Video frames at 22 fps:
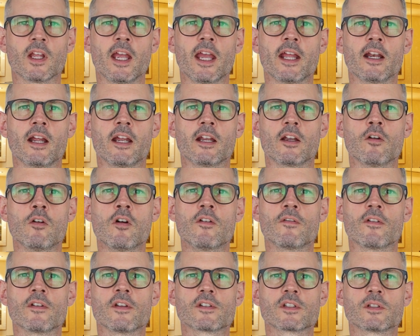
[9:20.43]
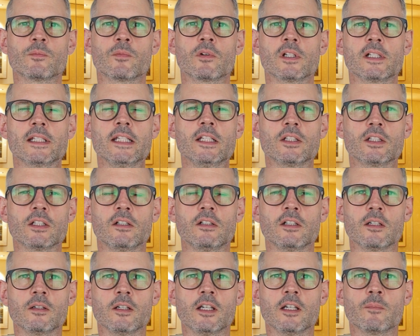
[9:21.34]
and I go over this in more detail
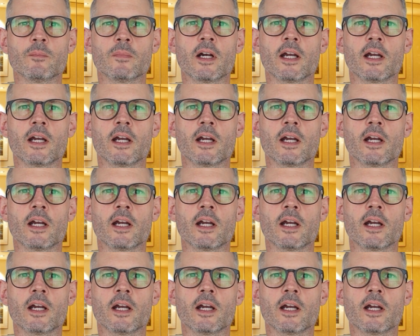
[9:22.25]
in